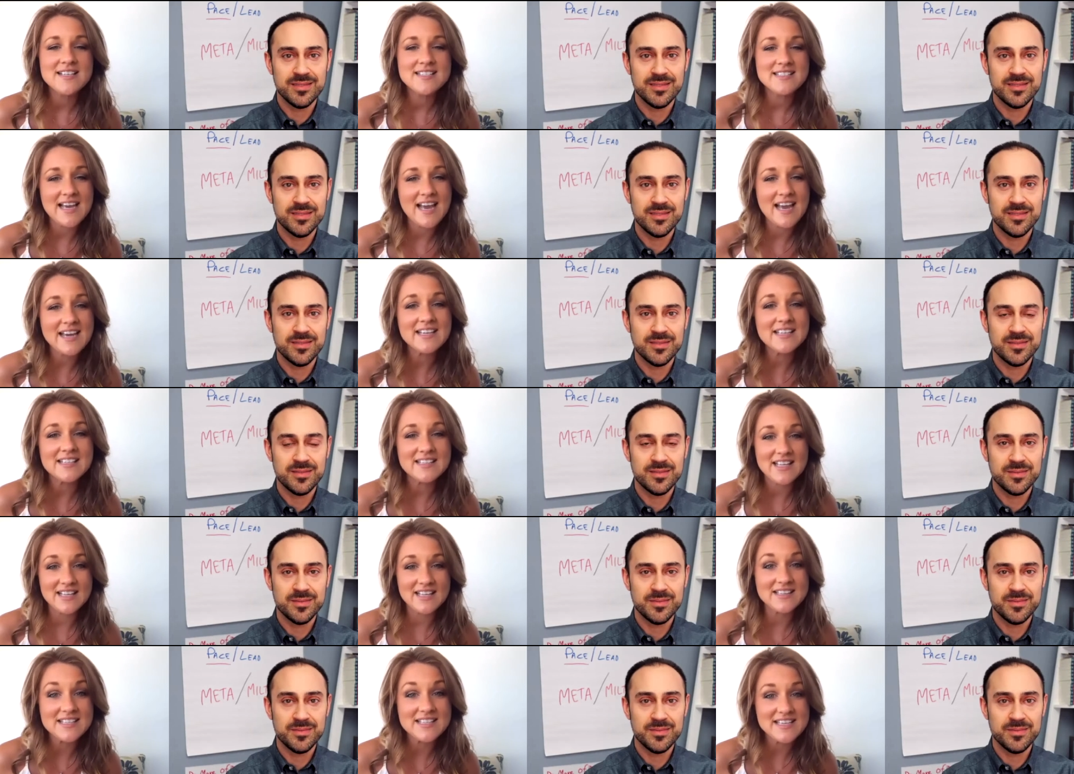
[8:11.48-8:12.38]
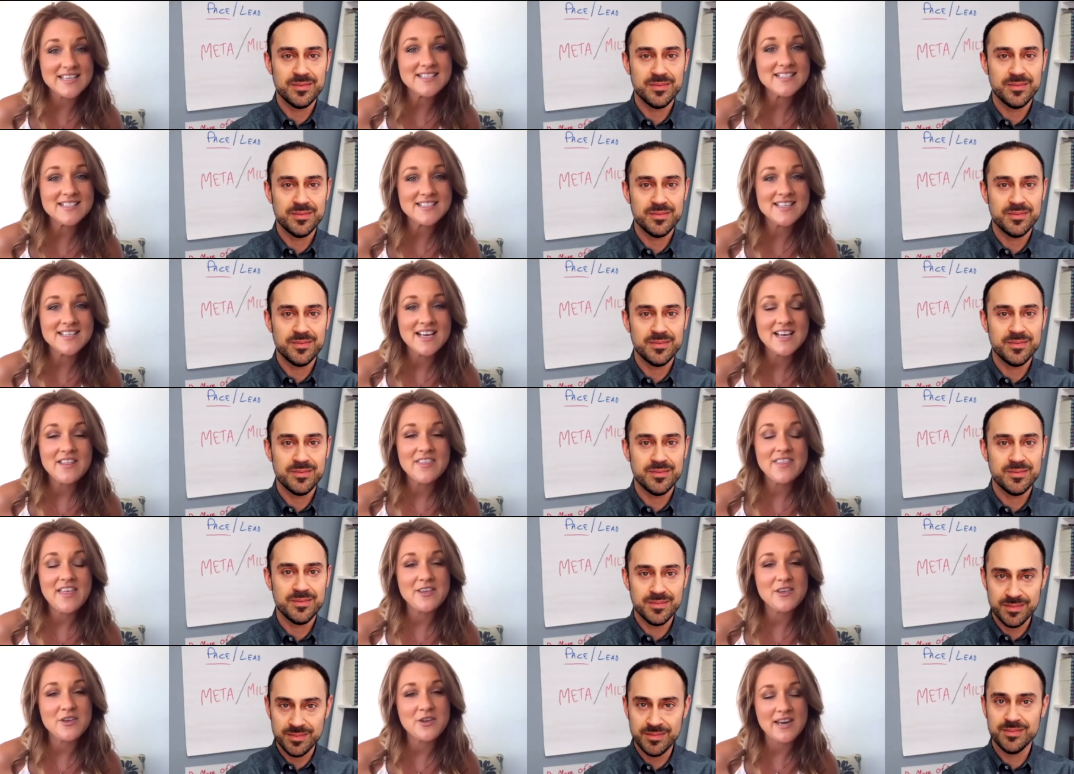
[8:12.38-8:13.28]
Speaker 1: sign up a lease,
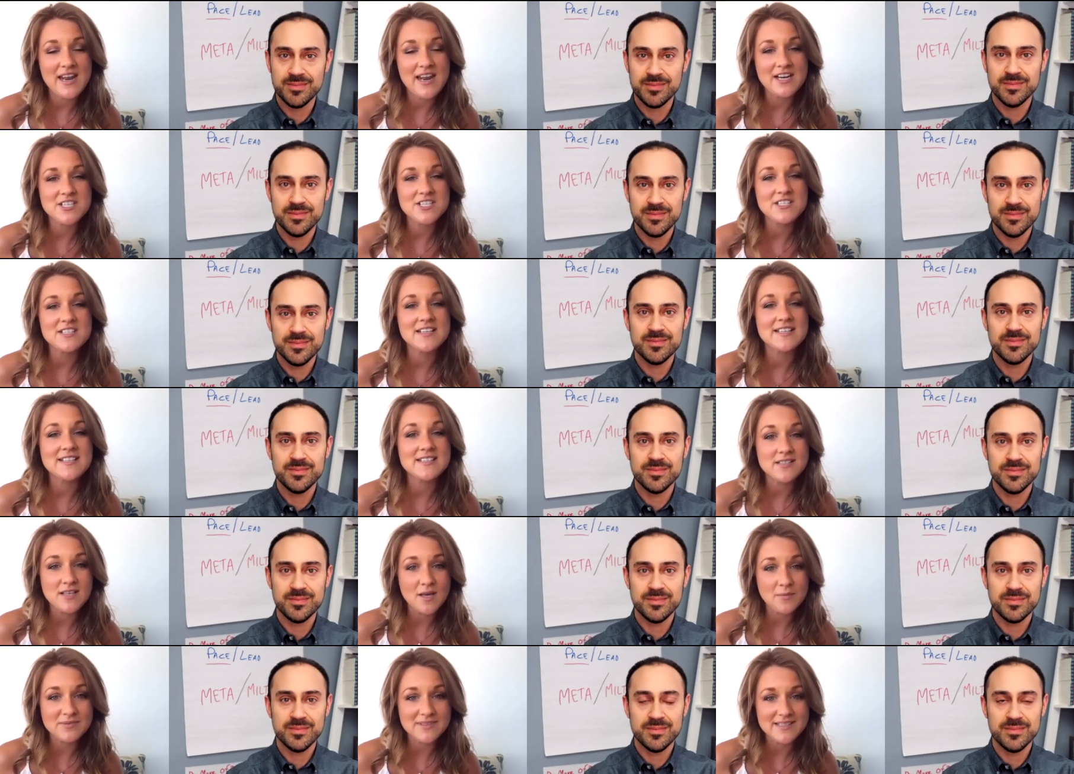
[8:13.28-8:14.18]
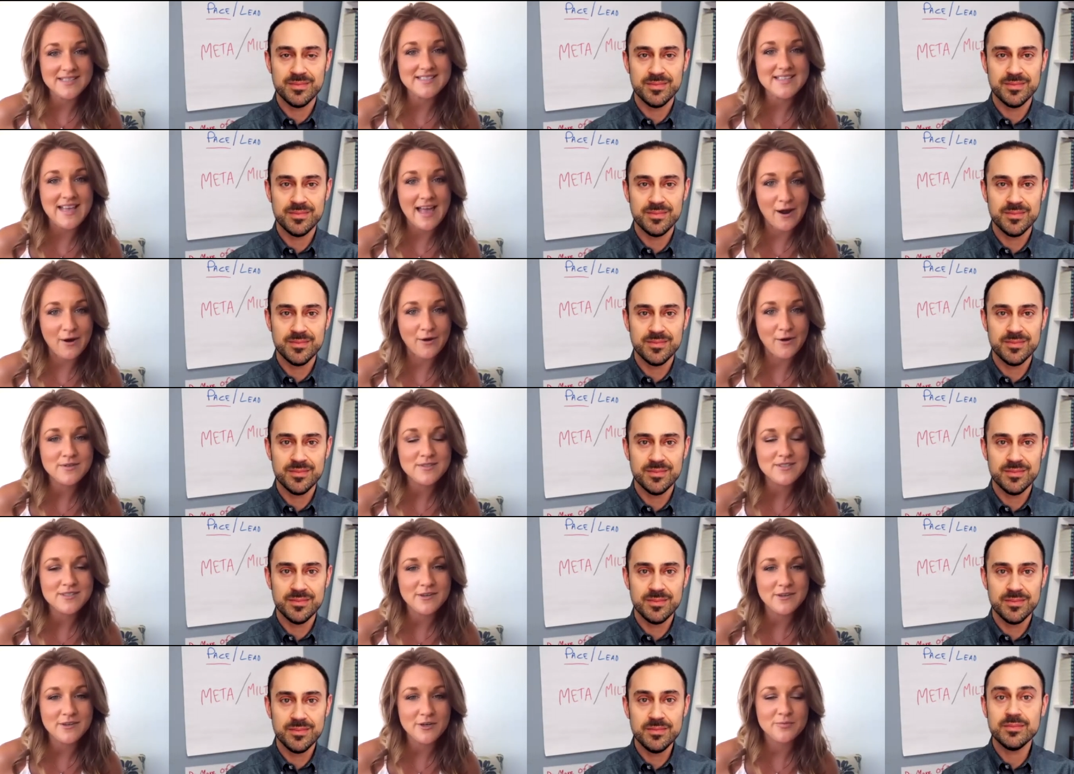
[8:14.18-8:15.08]
that you can actually sublease out.
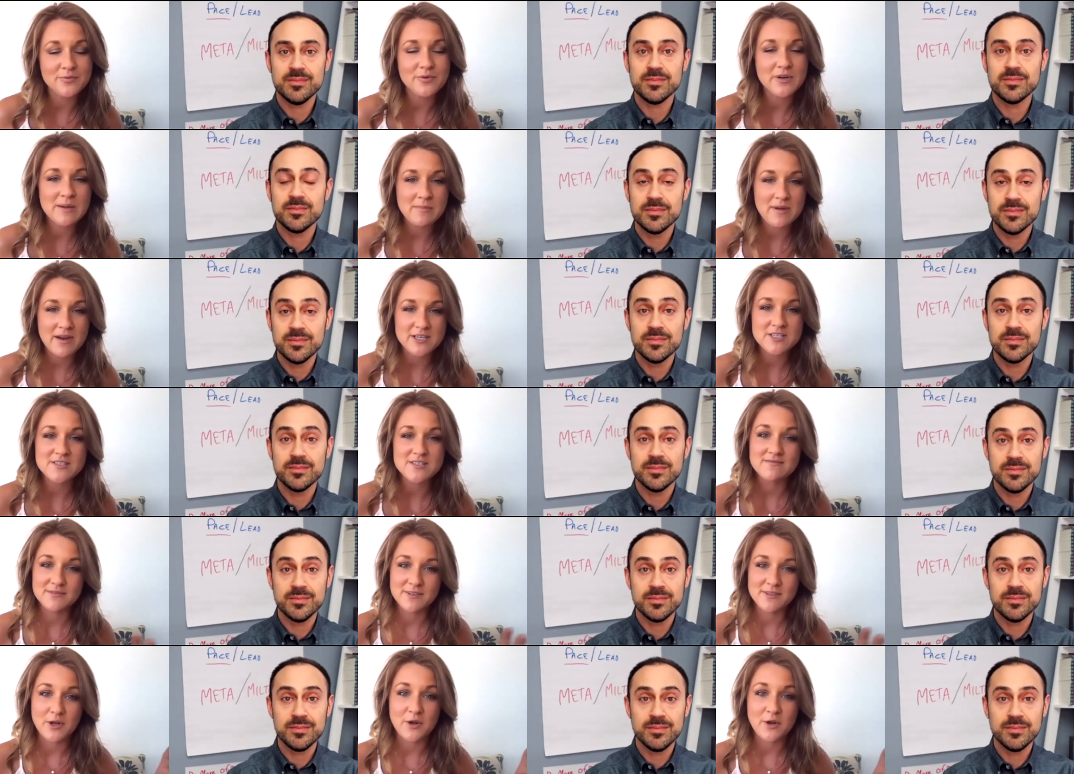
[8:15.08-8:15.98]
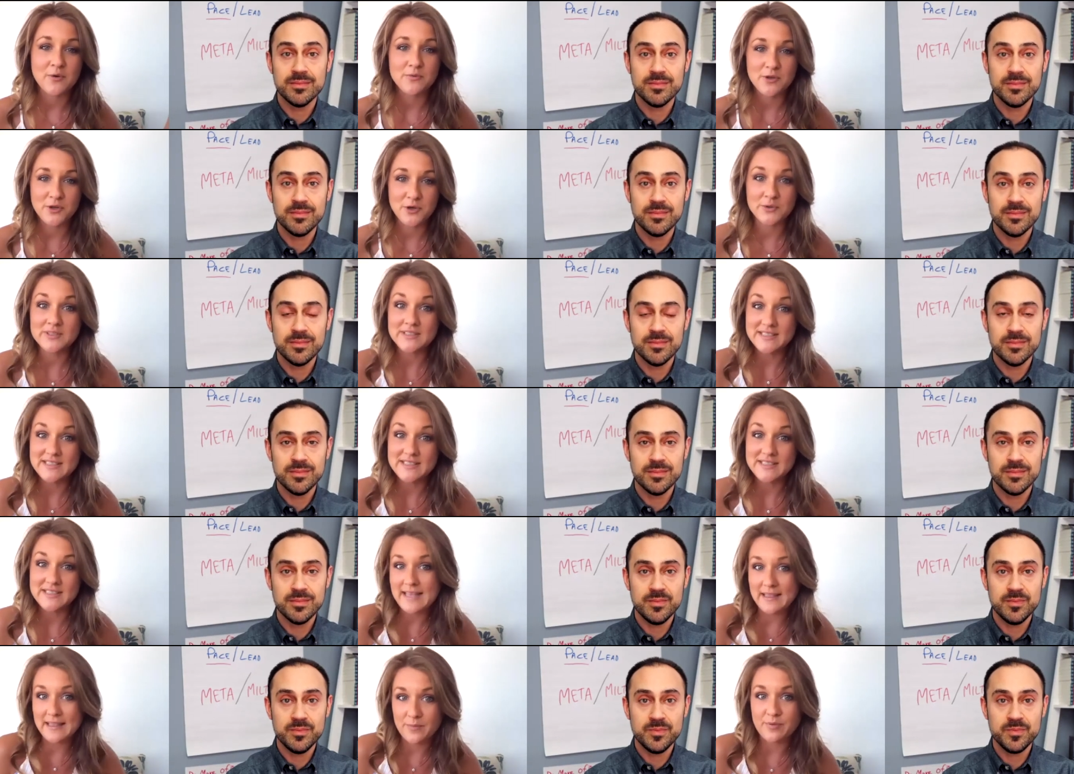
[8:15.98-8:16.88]
So hmm. you're pretty much, you know, you're
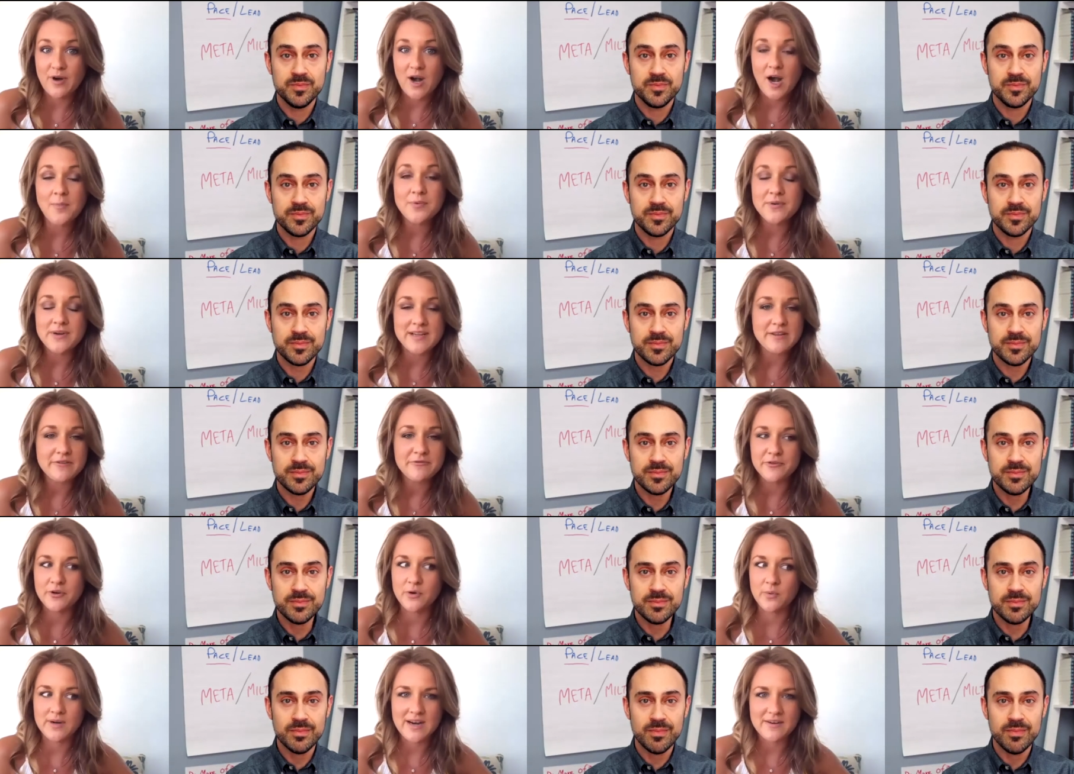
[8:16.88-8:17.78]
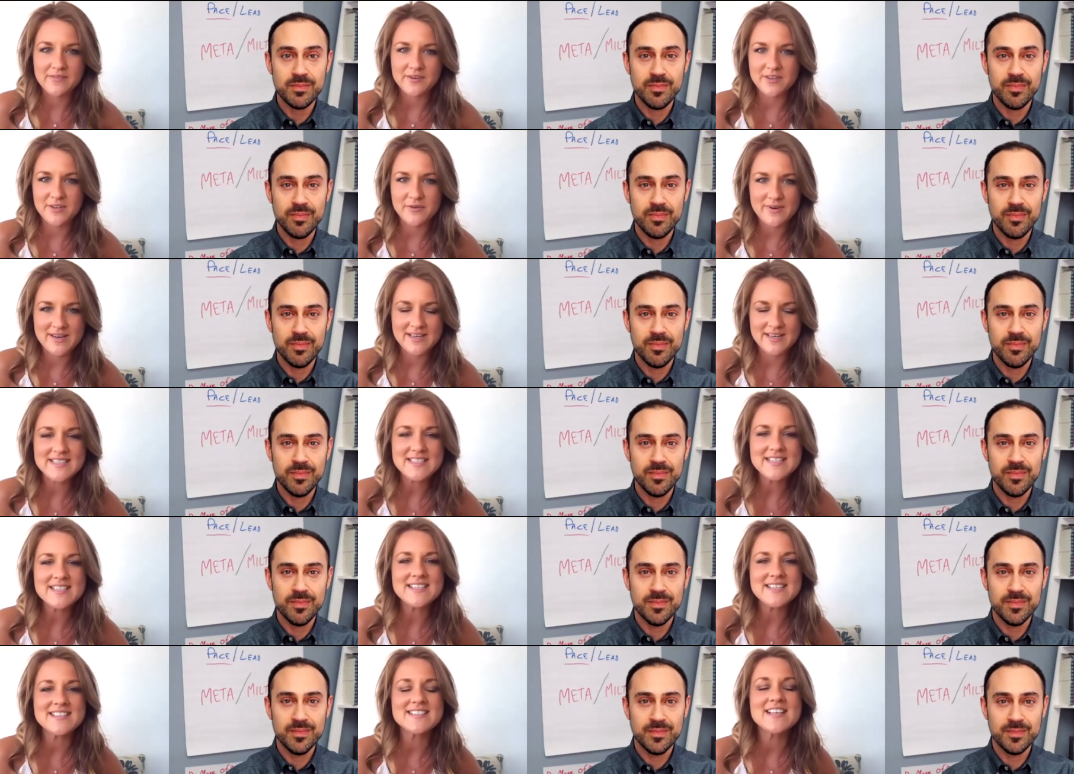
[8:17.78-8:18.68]
leasing the property for whatever the rent
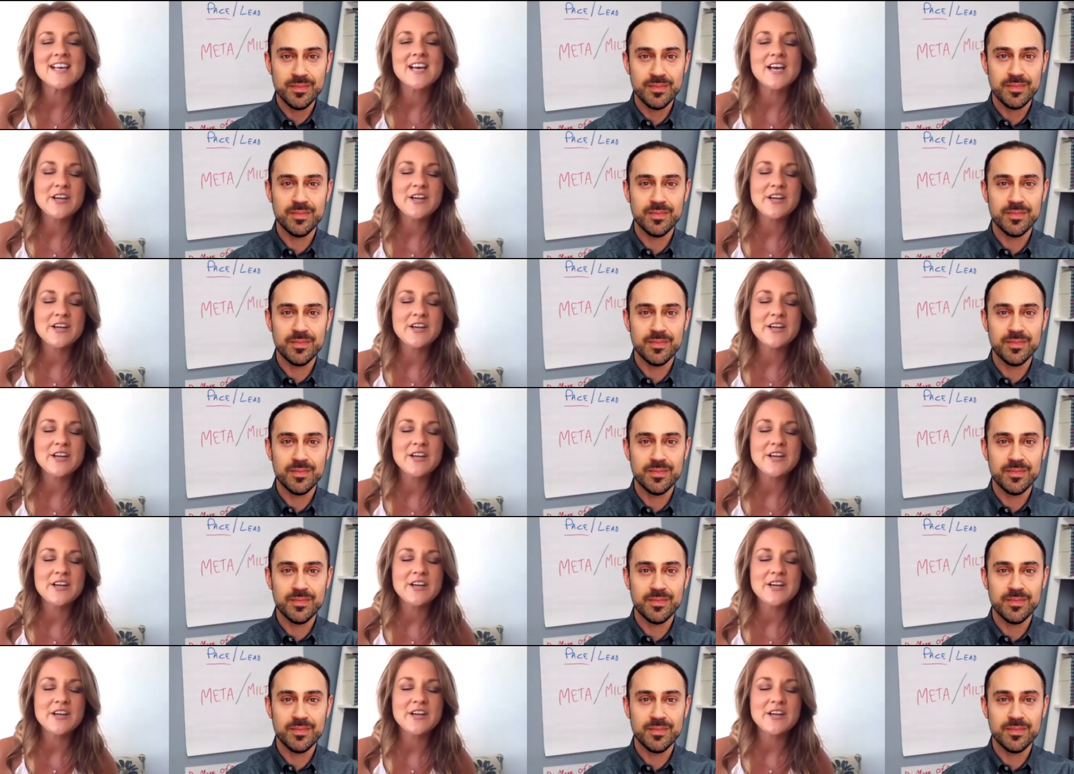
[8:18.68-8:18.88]
is.